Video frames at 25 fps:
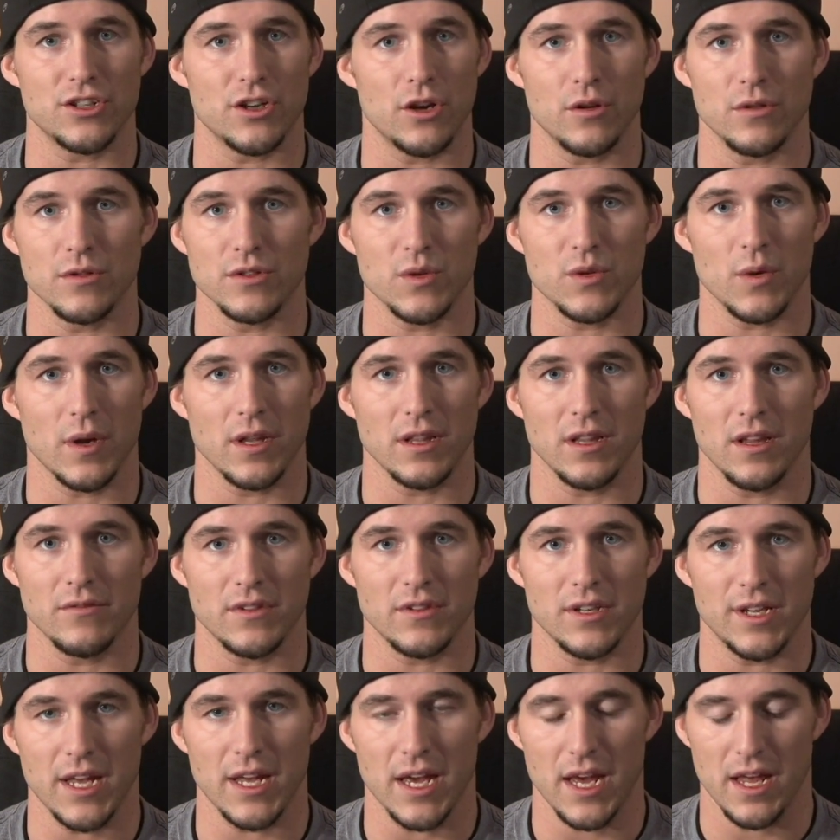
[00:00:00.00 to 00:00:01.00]
Jones, who I
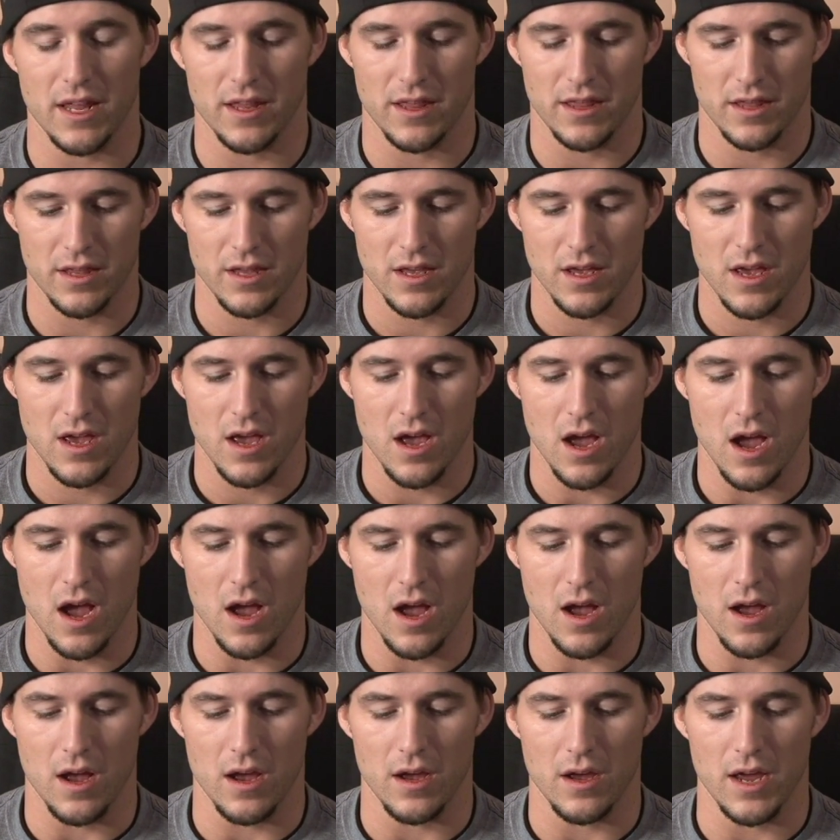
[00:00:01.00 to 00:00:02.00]
love to death,
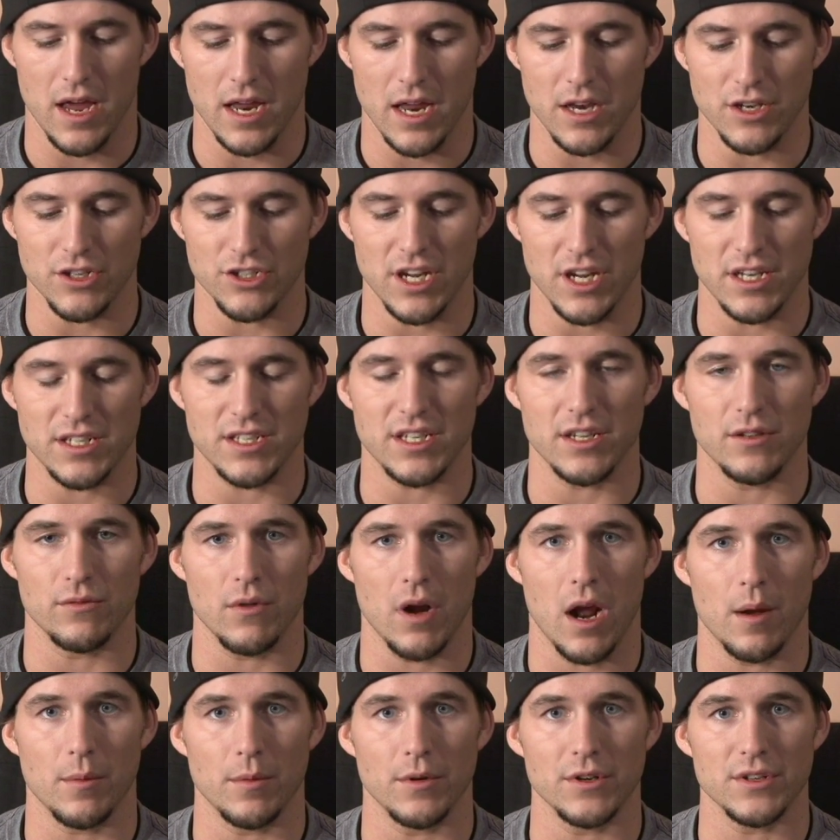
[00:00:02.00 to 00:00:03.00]
and JT
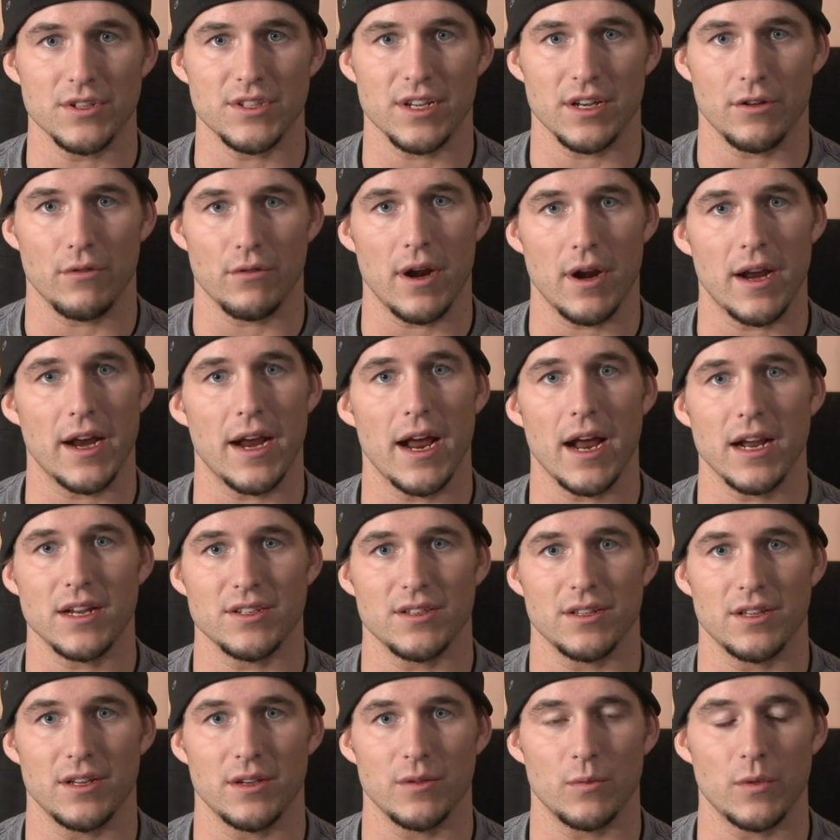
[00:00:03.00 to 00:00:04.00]
Roberts and Greg
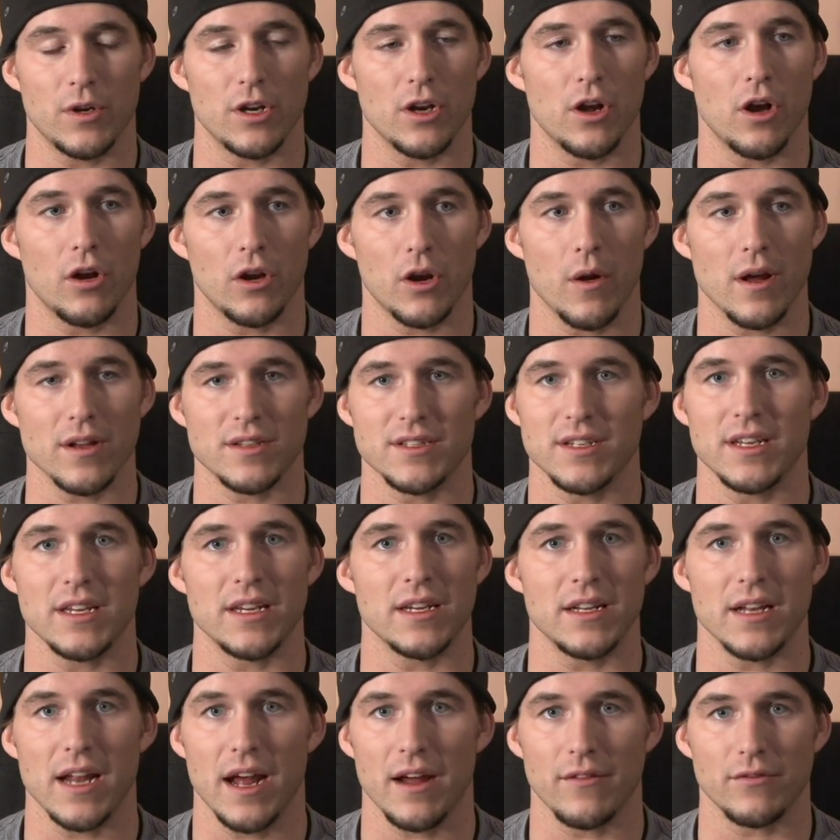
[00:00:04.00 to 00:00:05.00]
Excellent. We'd all go out to
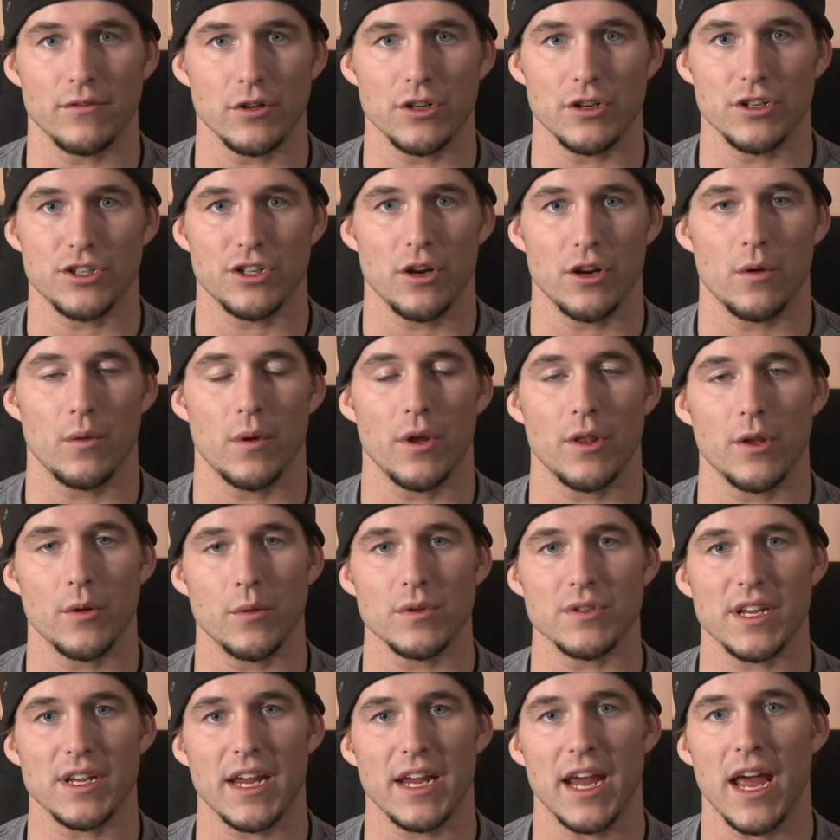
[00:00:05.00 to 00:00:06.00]
eat after a show, whether it
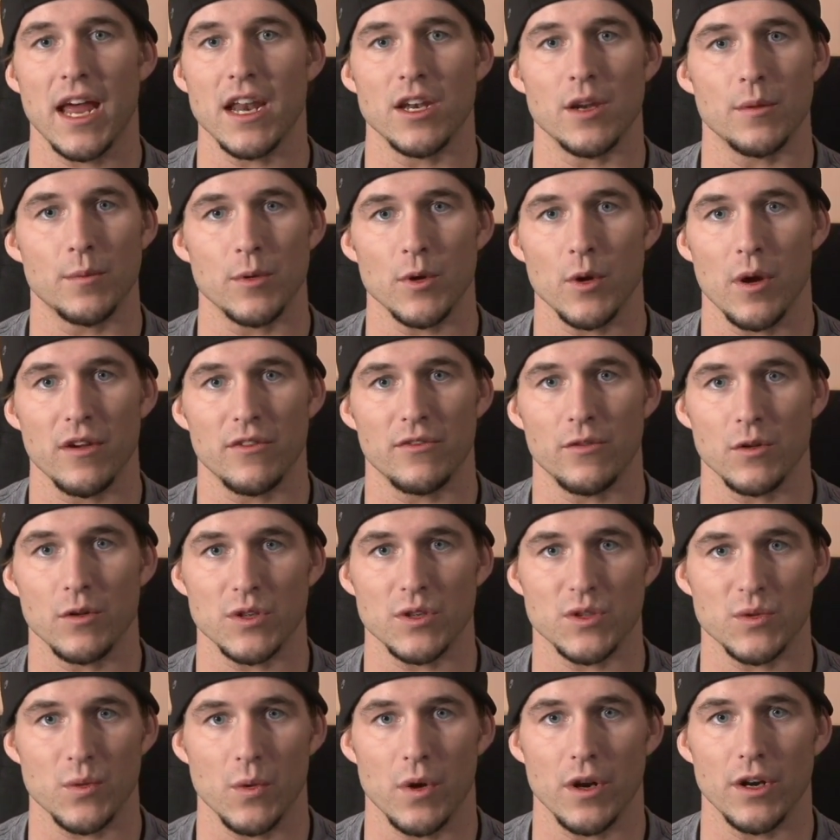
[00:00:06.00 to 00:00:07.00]
was like NWA
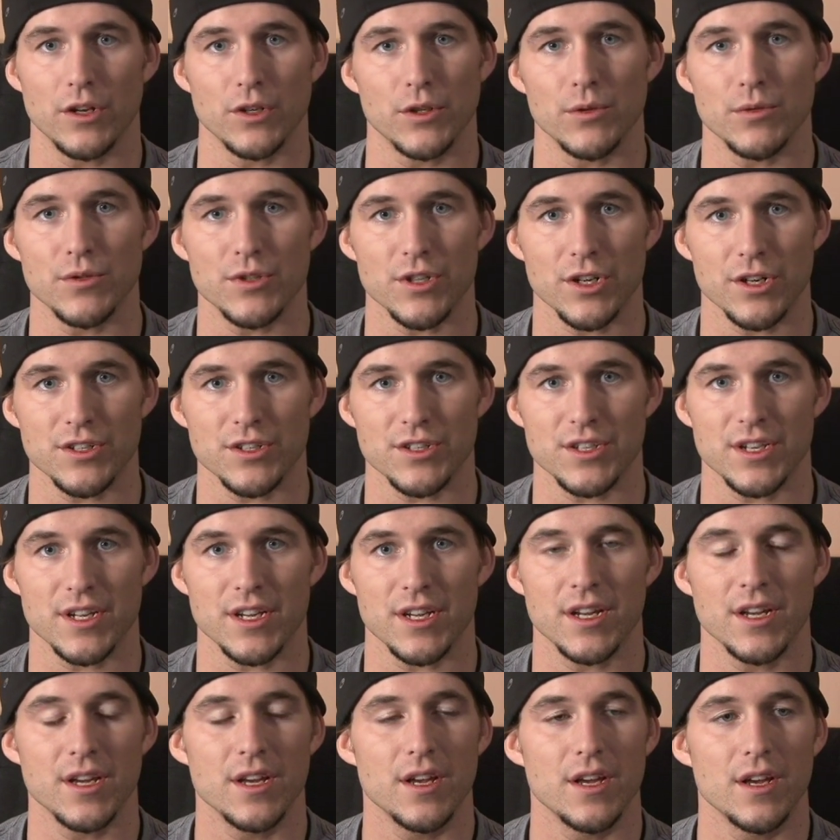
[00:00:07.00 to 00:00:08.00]
Force One in New
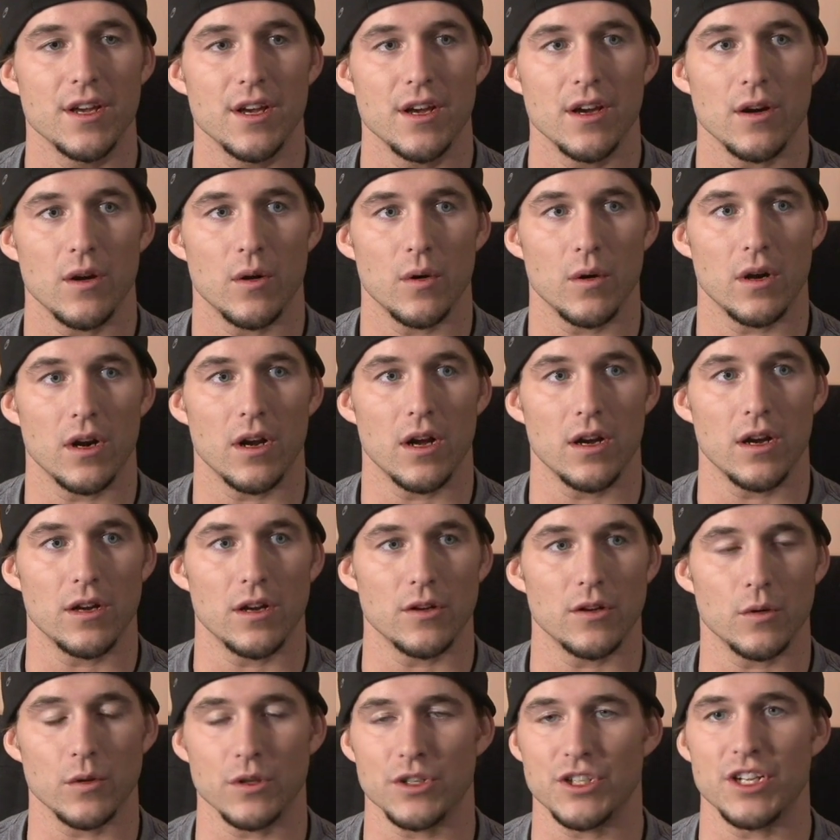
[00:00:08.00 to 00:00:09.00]
Jersey or
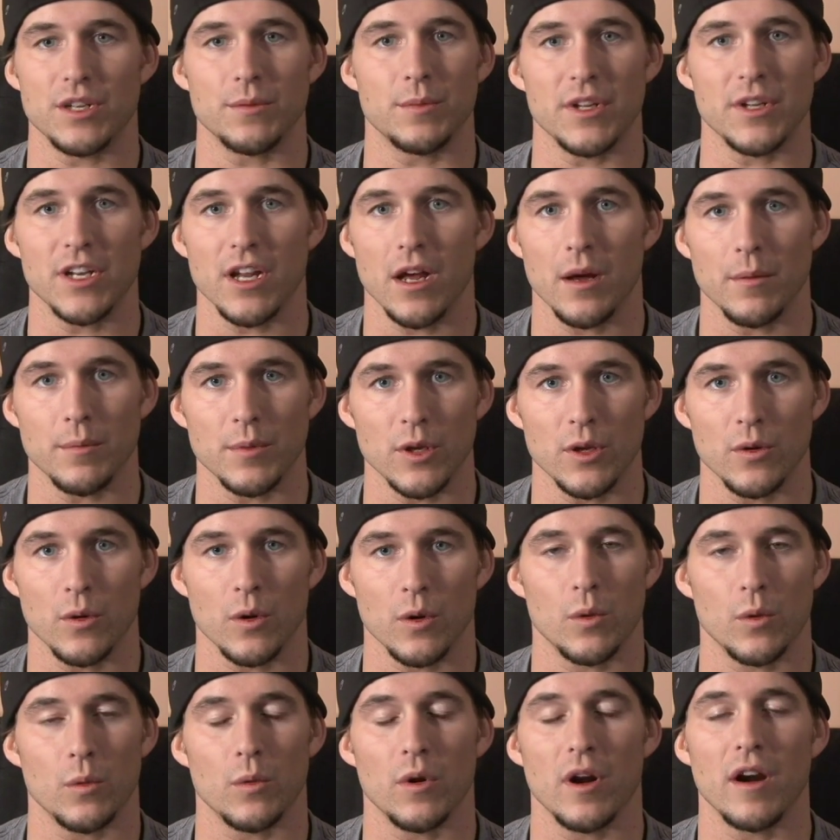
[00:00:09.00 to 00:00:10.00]

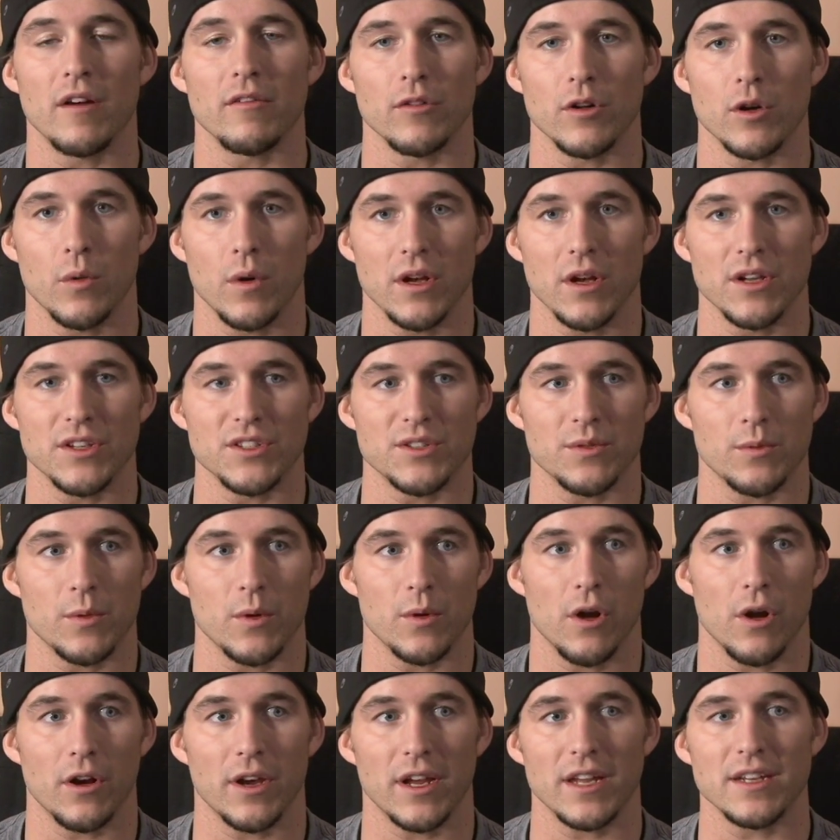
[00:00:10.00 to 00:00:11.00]
GBW or wherever it was. We
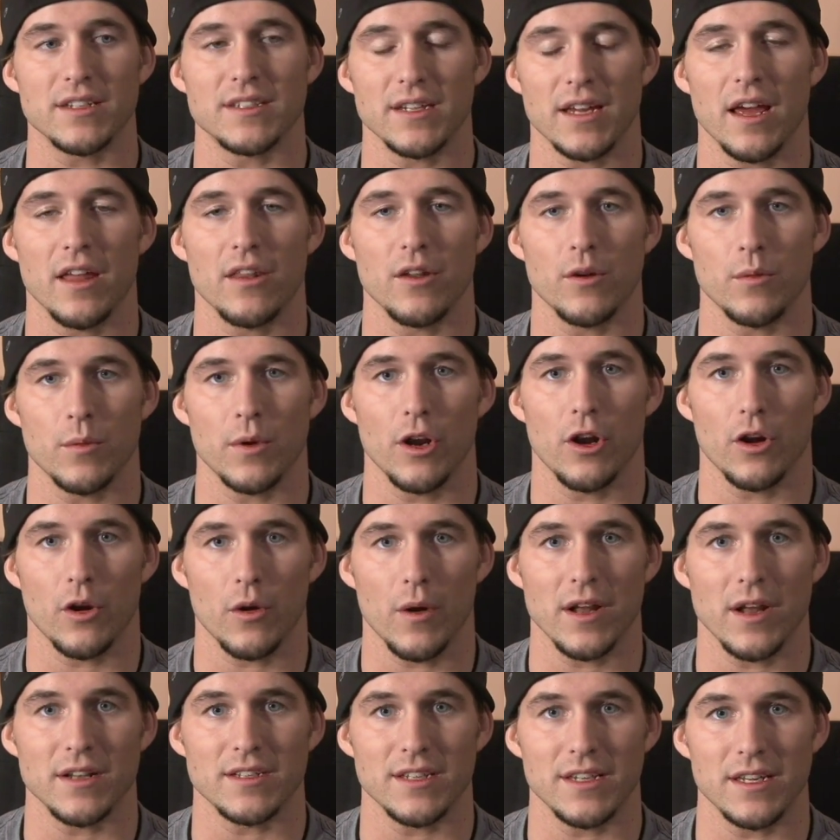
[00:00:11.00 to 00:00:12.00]
would all get together and we'd all
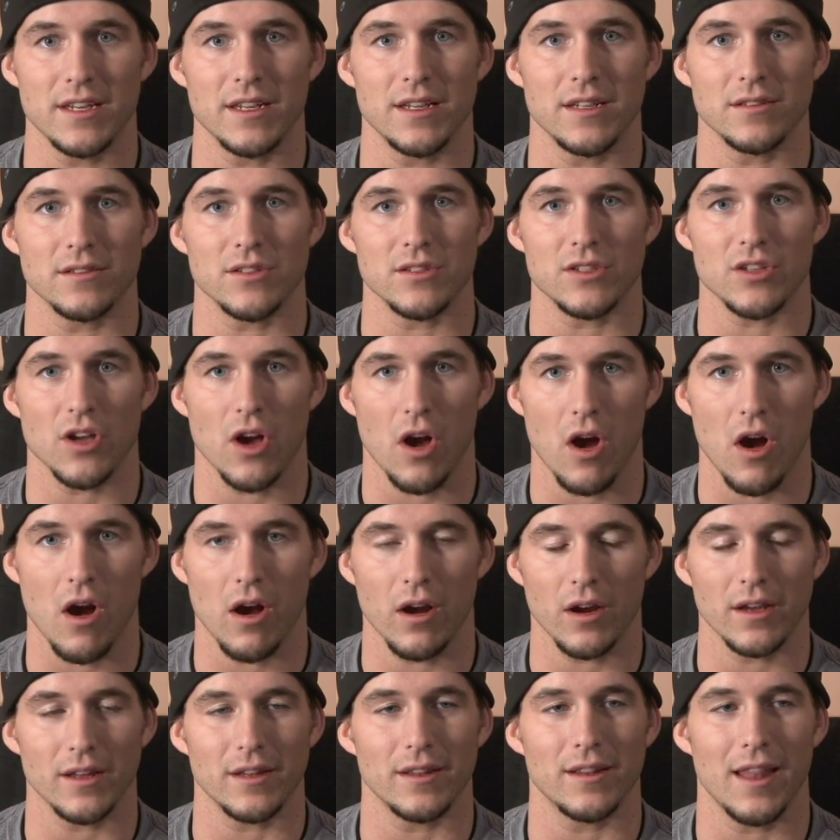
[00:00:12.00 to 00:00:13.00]
go out to eat and
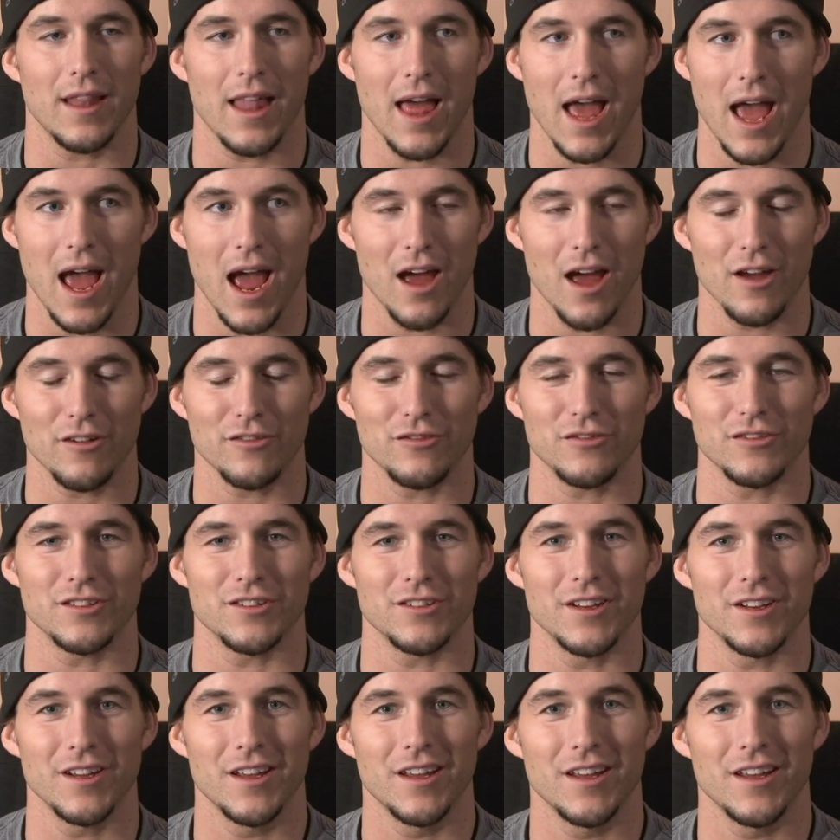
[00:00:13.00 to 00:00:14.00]
talk and laugh and